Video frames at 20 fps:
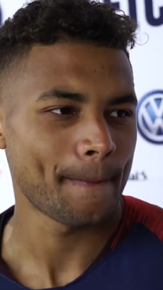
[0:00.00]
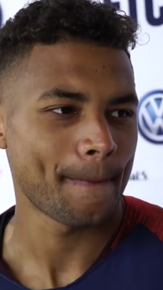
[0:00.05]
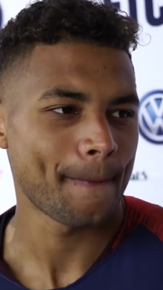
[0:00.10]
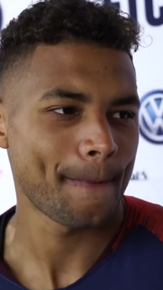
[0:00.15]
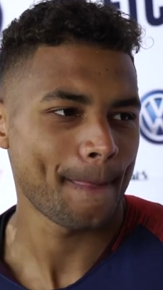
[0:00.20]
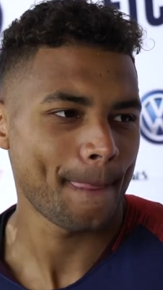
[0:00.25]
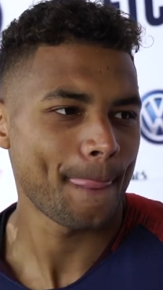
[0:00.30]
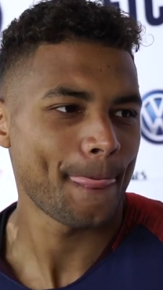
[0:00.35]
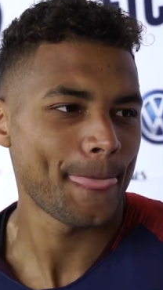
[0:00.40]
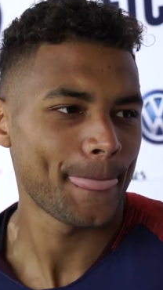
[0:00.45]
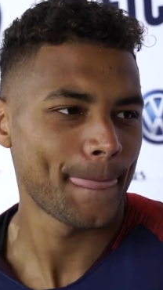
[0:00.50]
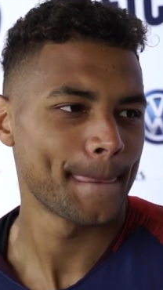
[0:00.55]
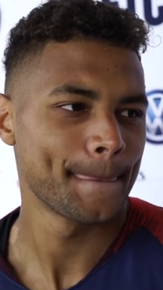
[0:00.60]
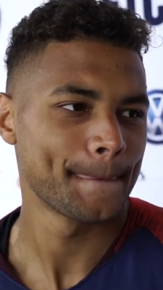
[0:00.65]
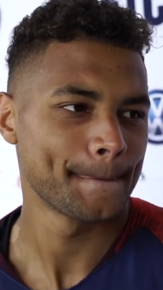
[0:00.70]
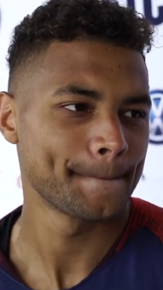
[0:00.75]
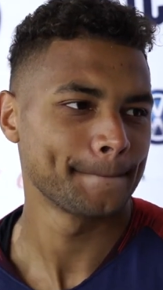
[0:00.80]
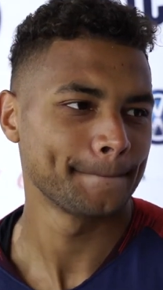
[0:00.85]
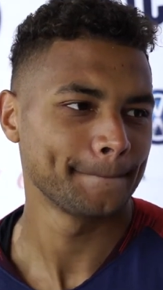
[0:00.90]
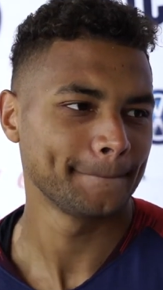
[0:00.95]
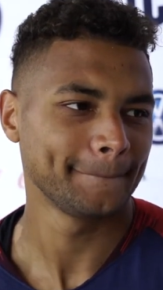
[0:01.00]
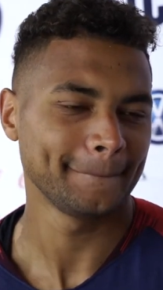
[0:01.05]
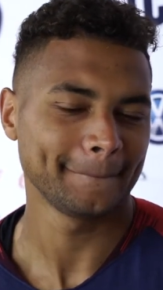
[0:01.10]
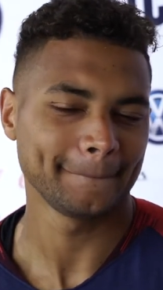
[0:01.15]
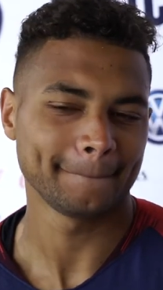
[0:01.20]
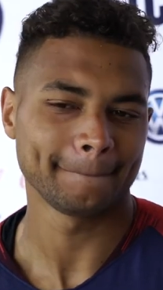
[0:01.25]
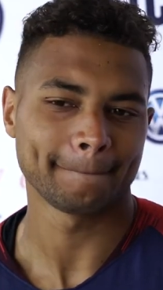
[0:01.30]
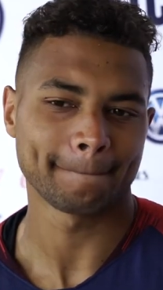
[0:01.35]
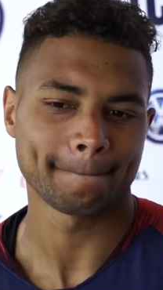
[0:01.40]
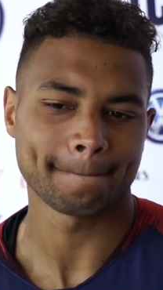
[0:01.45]
is, is, it that difficult, or
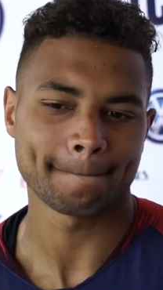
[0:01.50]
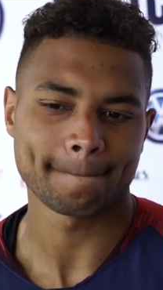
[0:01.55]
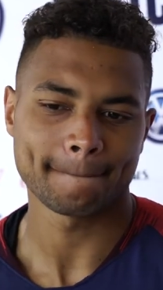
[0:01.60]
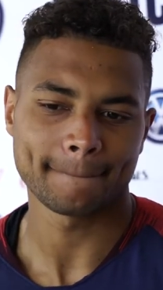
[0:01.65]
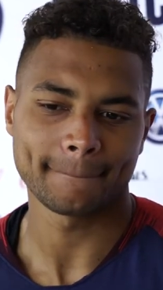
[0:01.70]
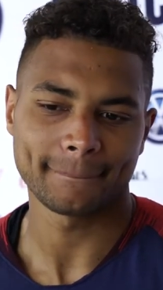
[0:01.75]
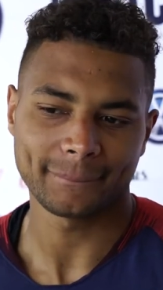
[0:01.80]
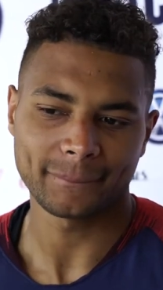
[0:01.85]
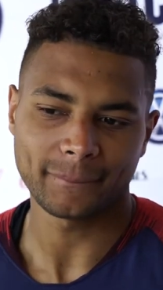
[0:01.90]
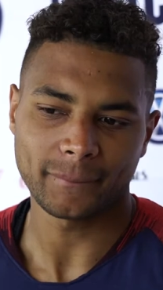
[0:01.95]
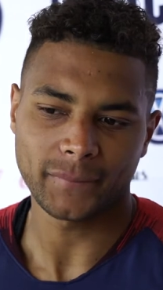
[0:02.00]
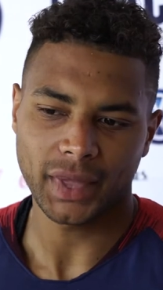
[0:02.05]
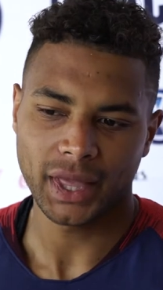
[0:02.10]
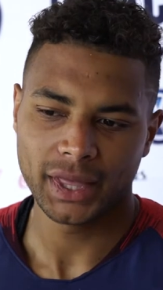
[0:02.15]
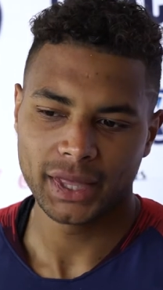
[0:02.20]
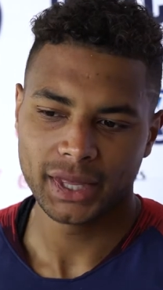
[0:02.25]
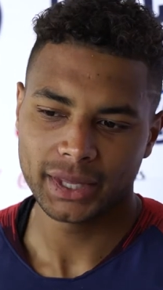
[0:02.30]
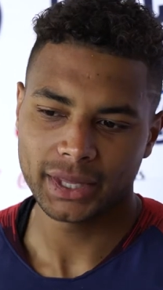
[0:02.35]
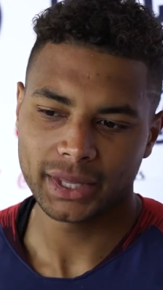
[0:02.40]
are you able to kind of separate?